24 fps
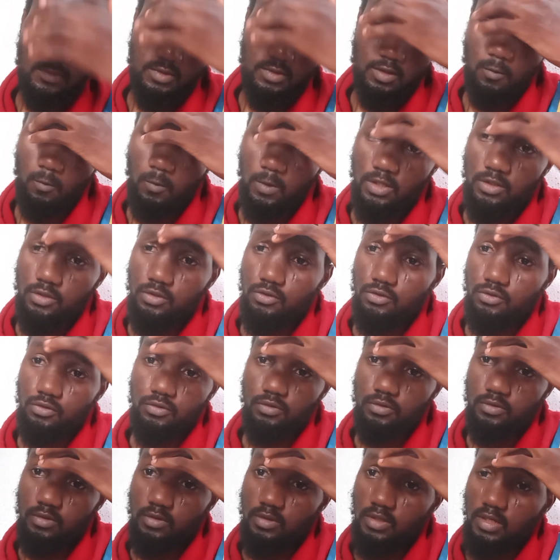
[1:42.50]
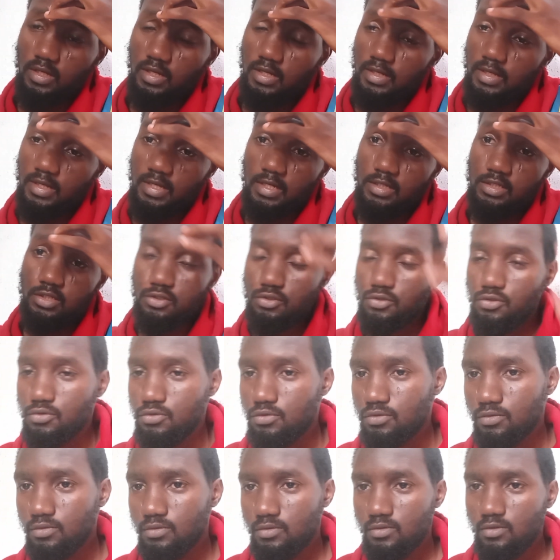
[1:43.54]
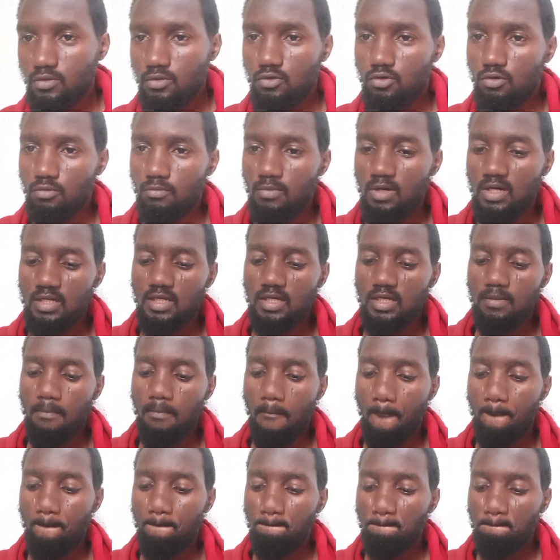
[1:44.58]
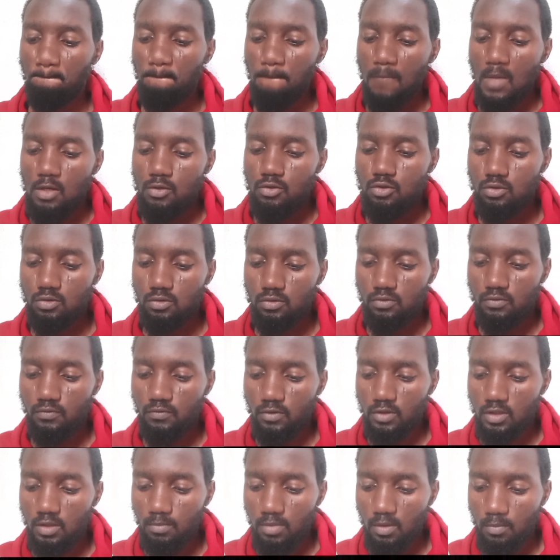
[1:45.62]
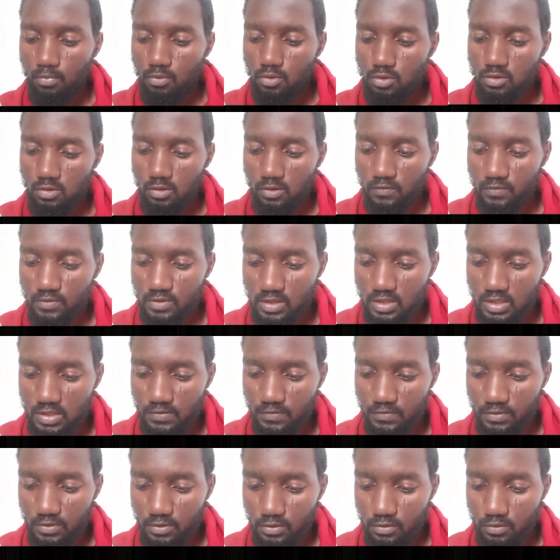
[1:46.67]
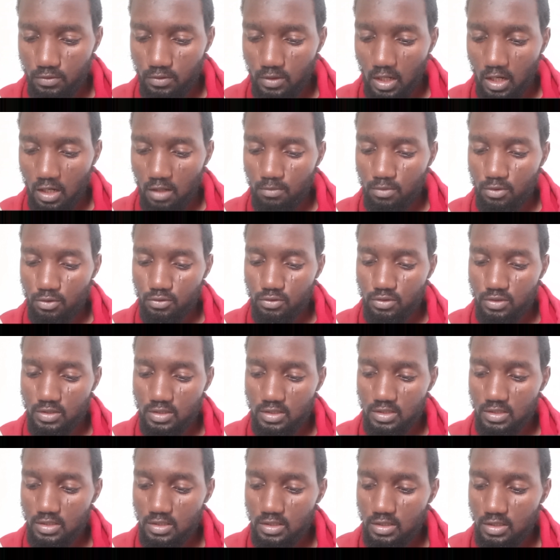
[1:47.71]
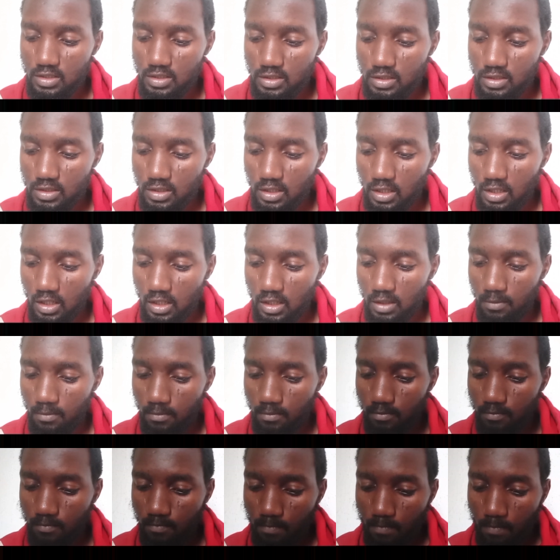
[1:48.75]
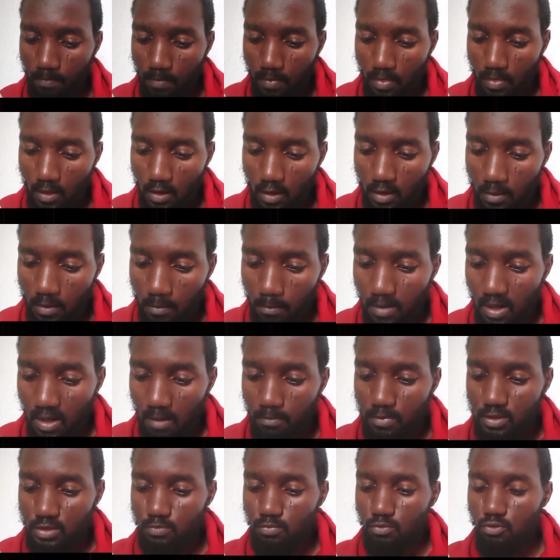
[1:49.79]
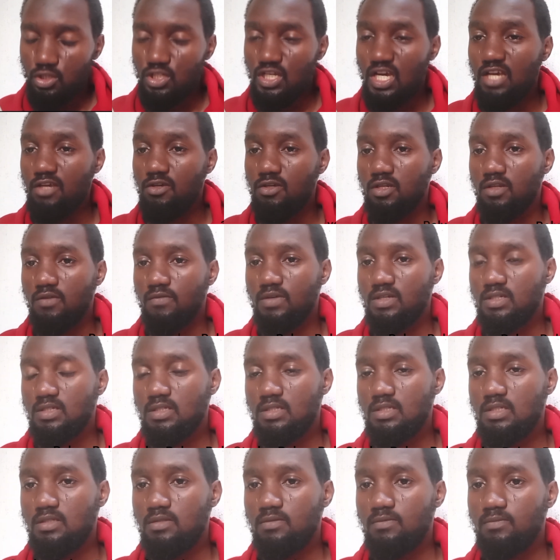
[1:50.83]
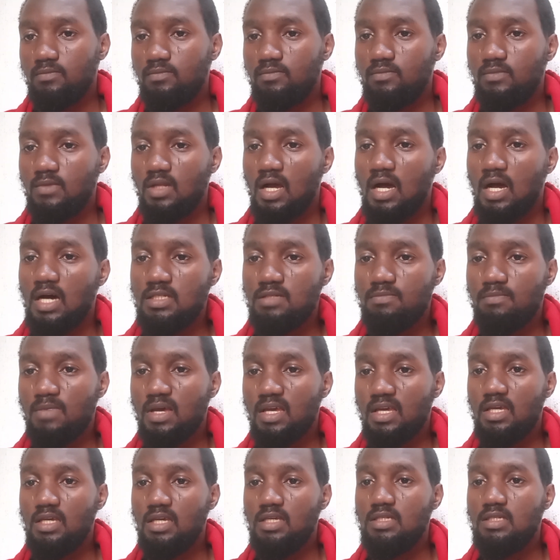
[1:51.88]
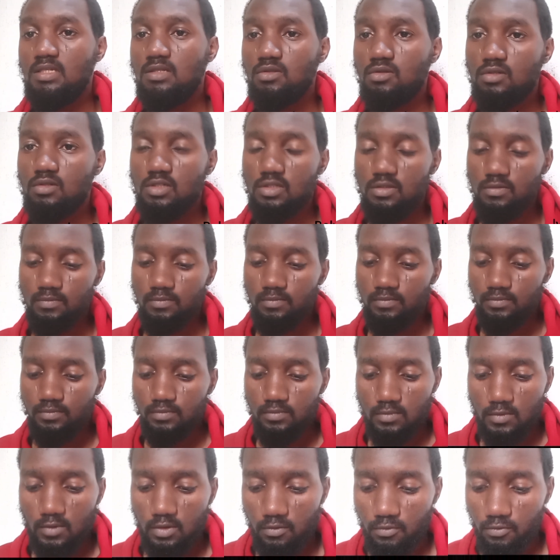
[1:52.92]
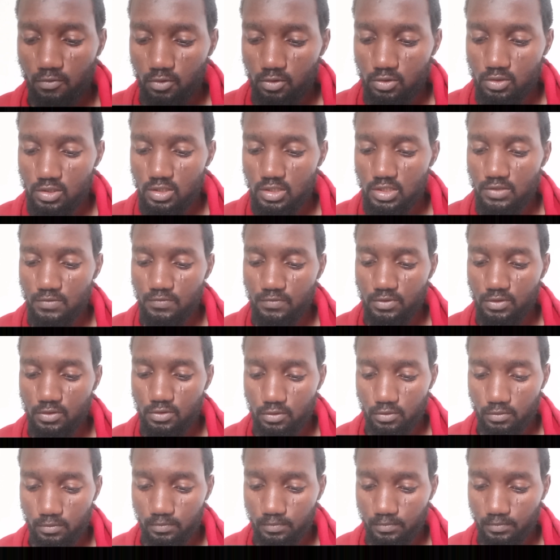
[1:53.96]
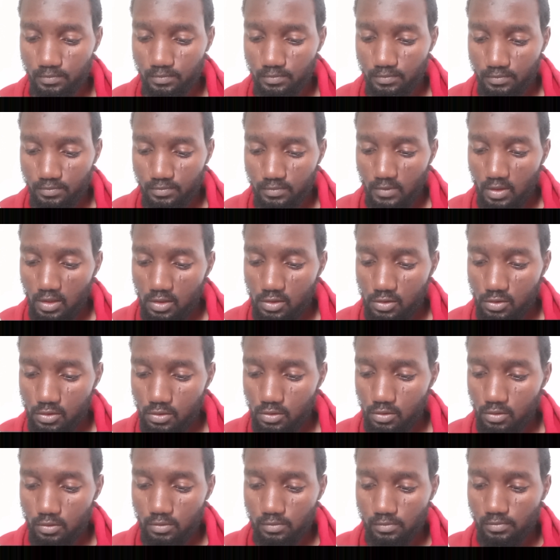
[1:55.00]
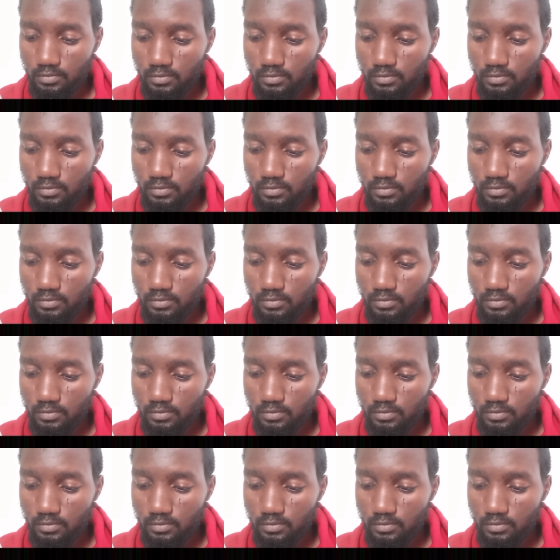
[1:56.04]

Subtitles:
when you get to Romania. So for the purpose of this video, I'll be using the bolyai University as my case study for this video. So,